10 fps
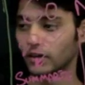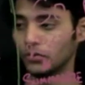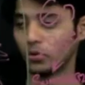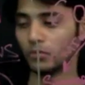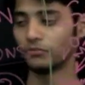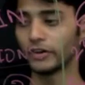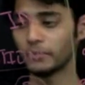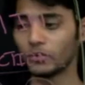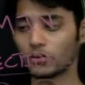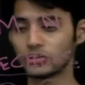Don't worry,
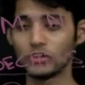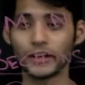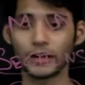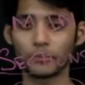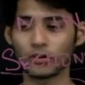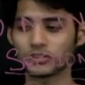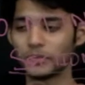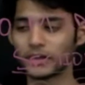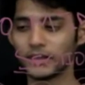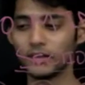because you'll get
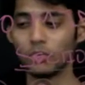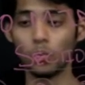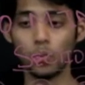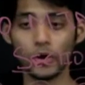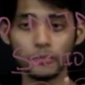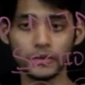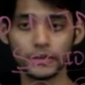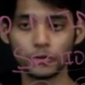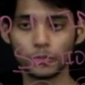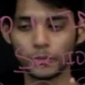approximately 1
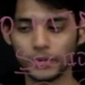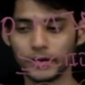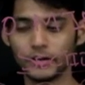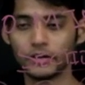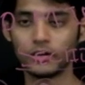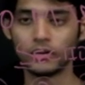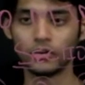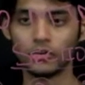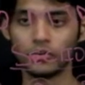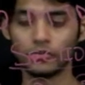minute to prepare
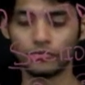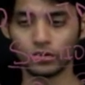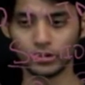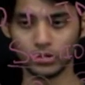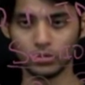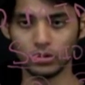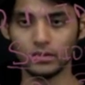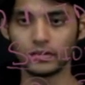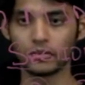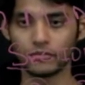for the whole
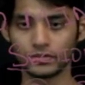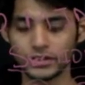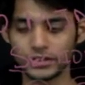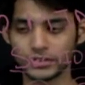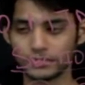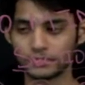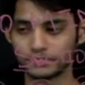conversation.